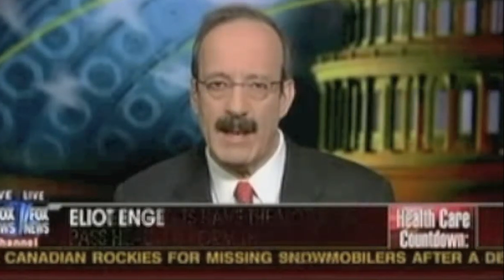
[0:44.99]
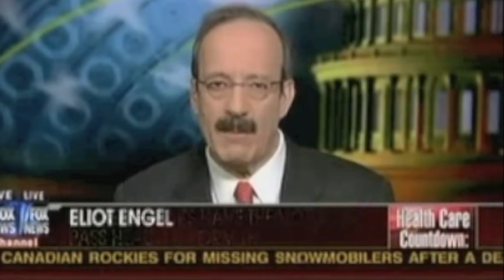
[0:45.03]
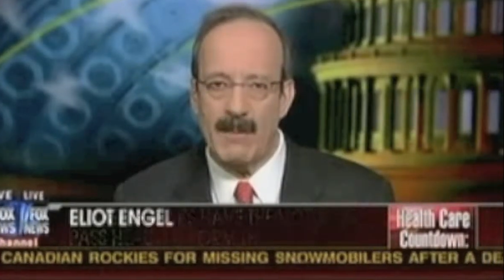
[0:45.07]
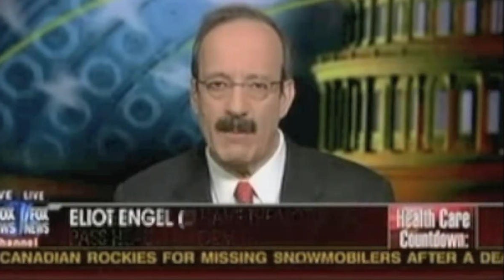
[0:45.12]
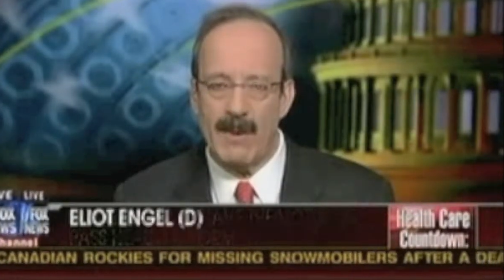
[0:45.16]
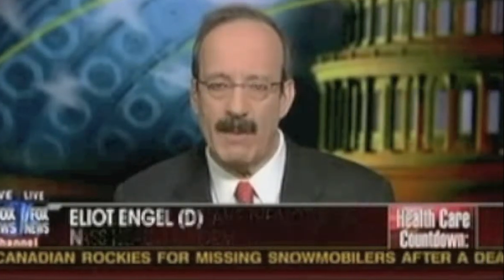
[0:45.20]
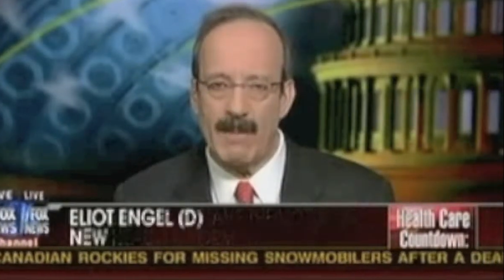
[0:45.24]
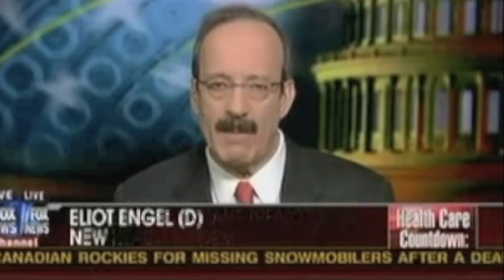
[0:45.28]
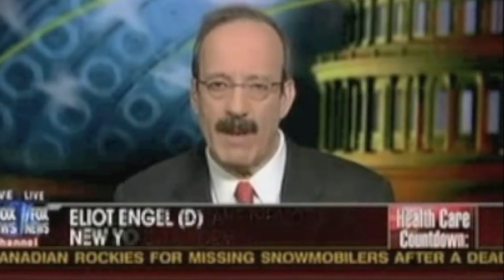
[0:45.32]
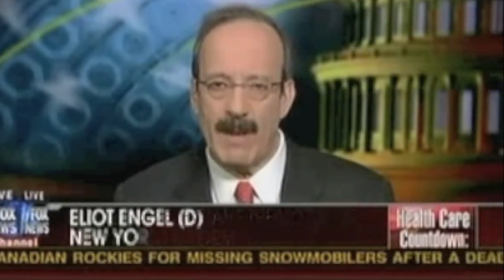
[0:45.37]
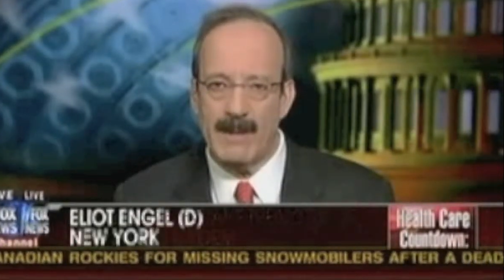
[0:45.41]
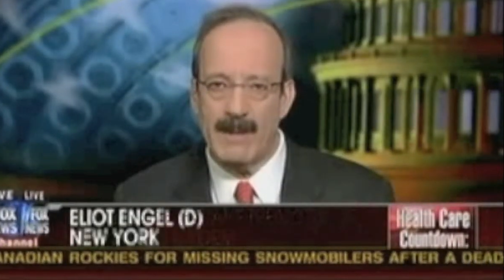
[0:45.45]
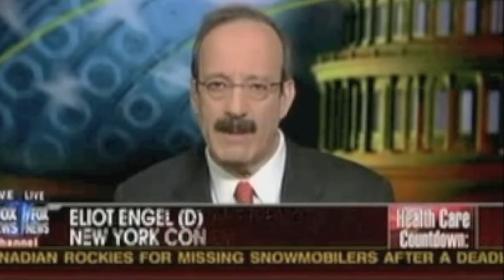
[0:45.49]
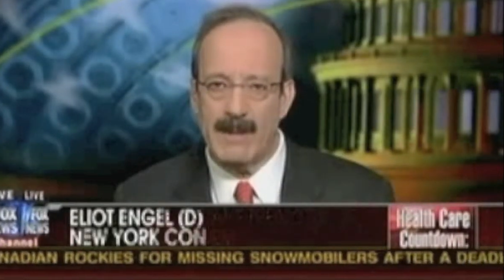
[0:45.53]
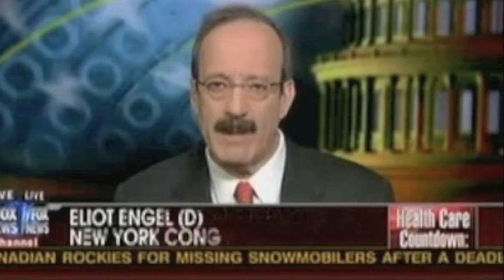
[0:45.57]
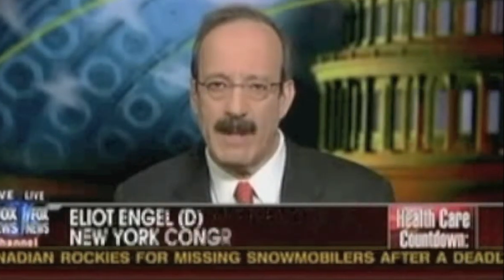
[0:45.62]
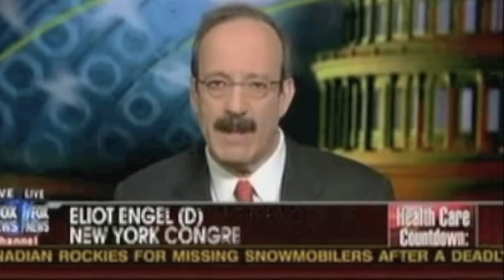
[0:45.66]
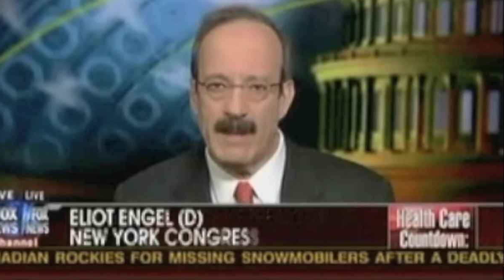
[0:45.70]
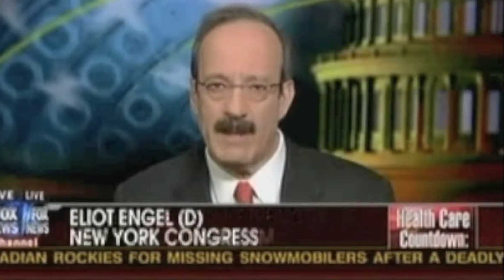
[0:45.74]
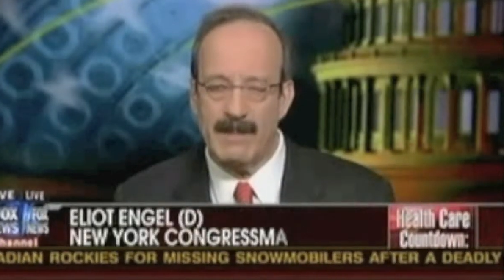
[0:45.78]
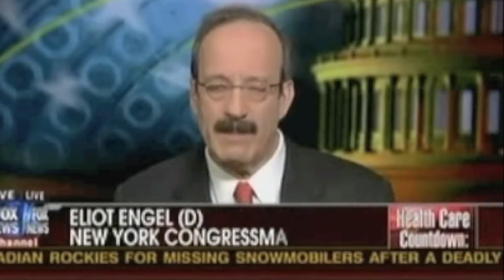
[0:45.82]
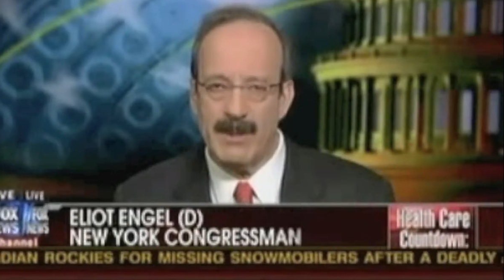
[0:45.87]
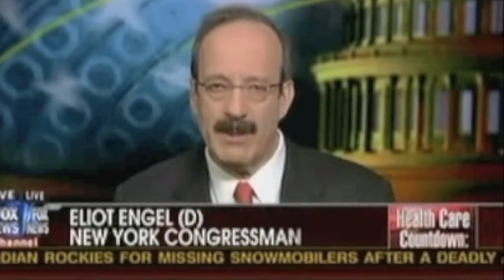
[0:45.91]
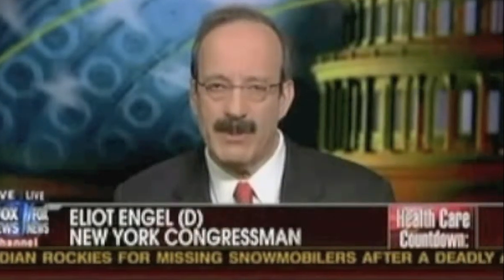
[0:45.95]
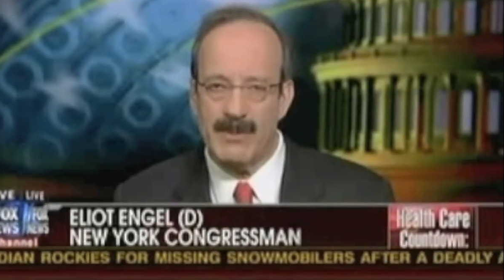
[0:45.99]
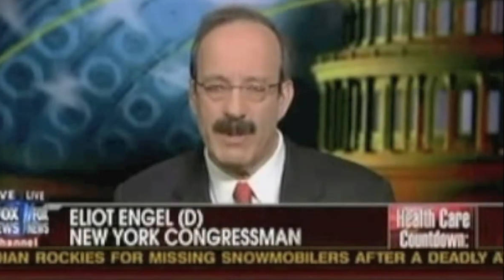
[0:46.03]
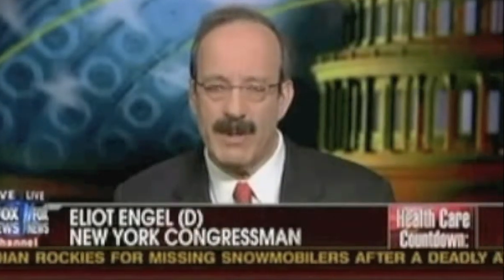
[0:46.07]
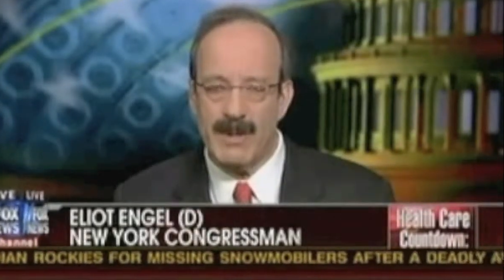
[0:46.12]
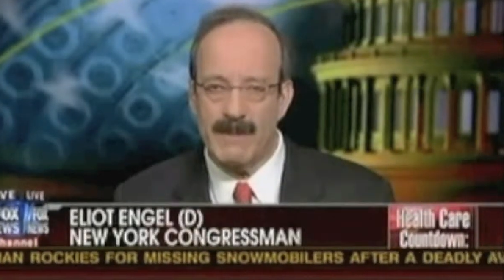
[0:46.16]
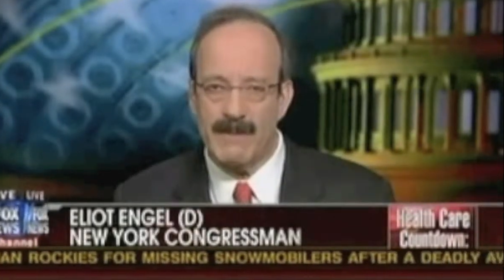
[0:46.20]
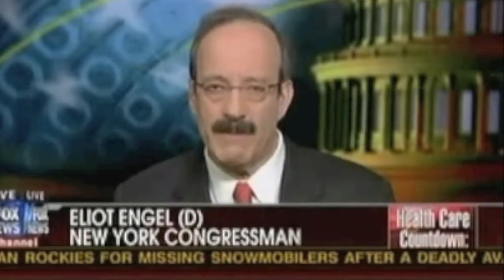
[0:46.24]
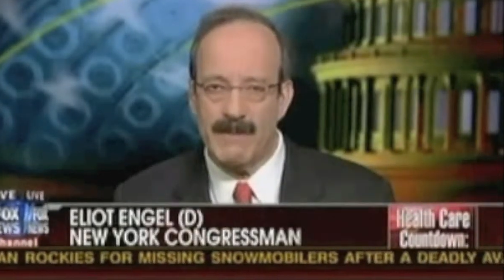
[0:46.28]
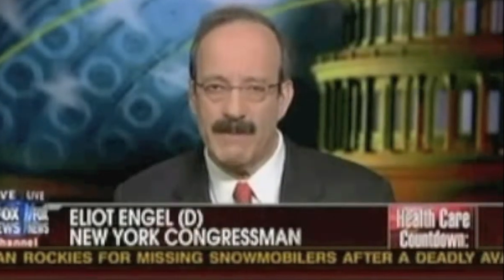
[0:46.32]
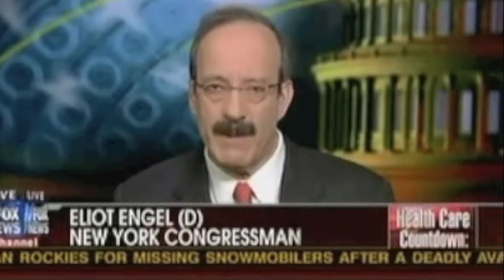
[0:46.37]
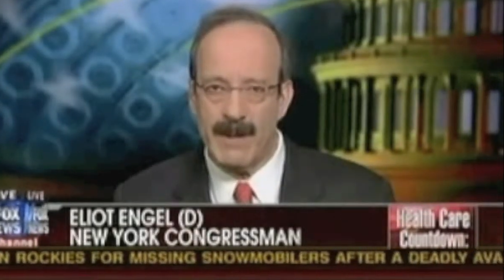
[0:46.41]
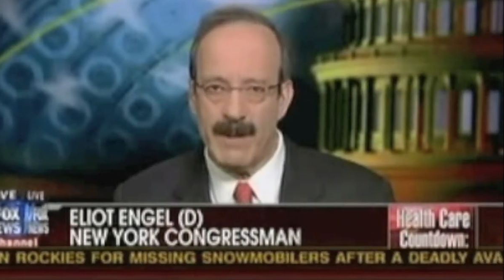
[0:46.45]
I want my state to be
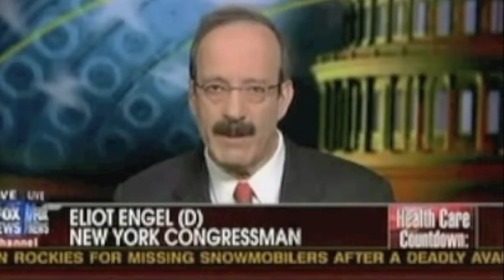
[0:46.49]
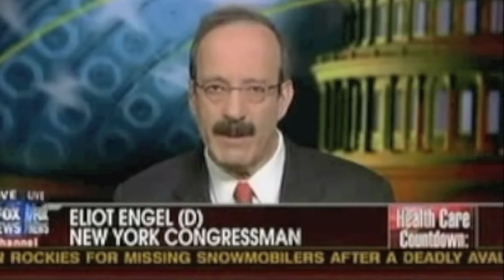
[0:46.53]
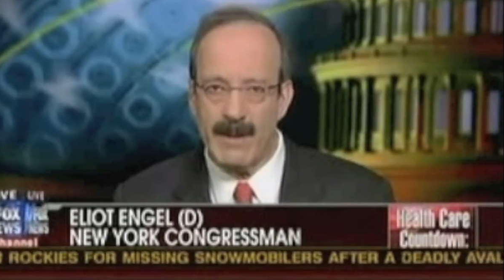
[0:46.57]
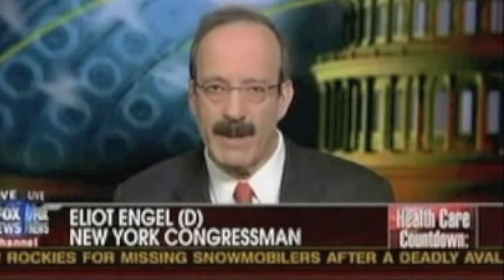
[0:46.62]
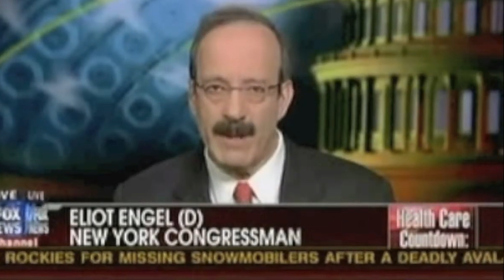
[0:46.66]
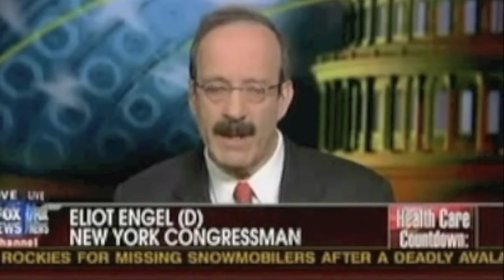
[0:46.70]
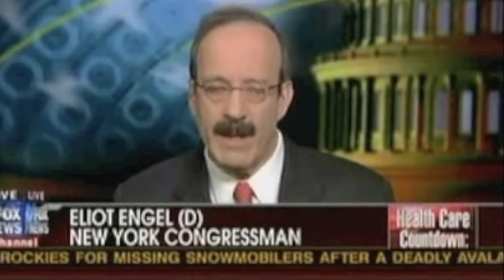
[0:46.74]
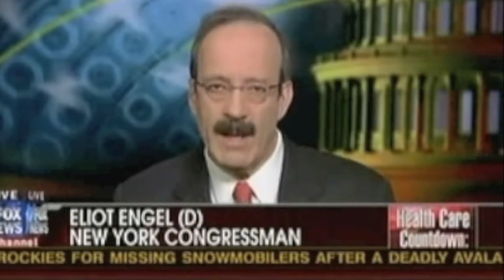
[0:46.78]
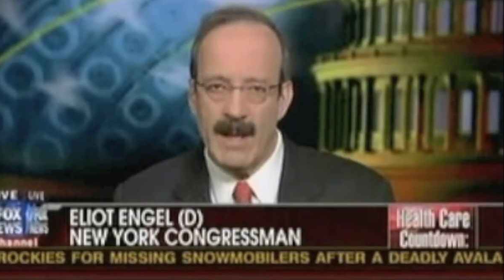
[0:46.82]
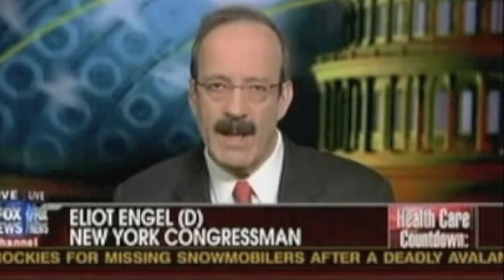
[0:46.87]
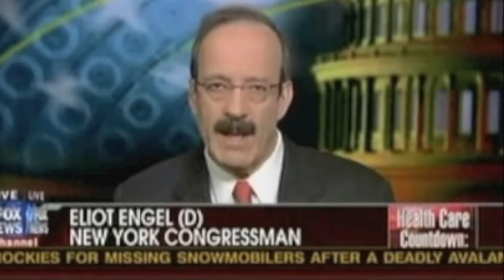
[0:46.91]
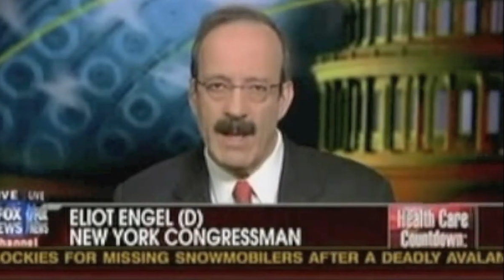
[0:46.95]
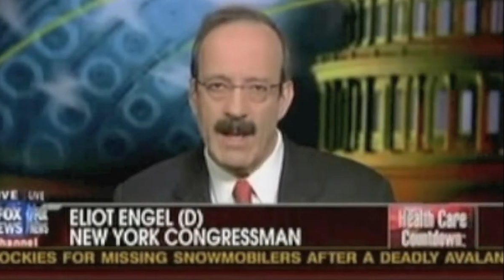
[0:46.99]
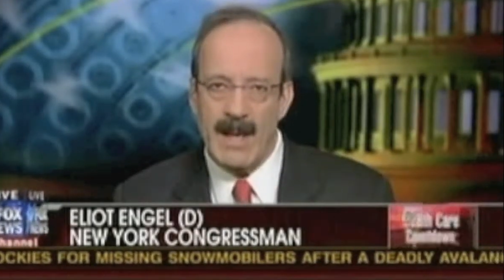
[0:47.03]
treated fairly,